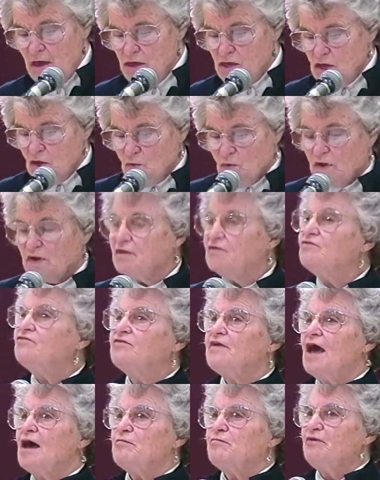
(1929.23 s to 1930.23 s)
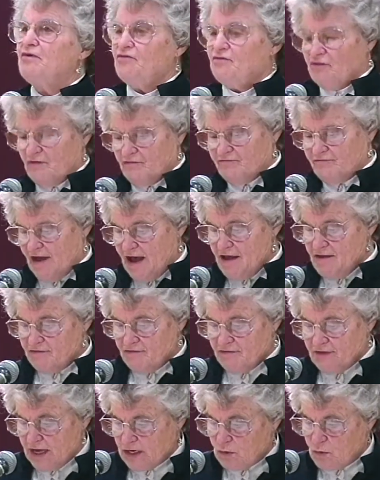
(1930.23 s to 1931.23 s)
You will establish a
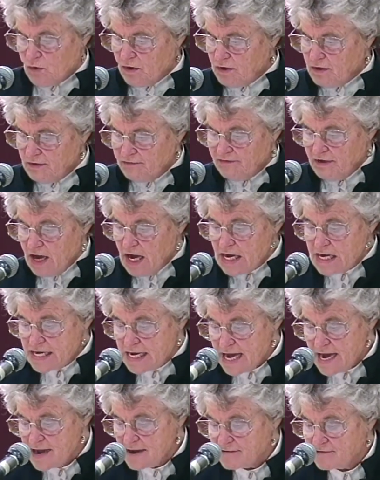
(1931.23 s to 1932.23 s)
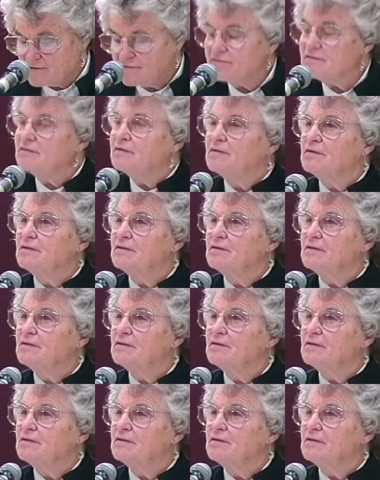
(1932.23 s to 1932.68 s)
vast network of contacts,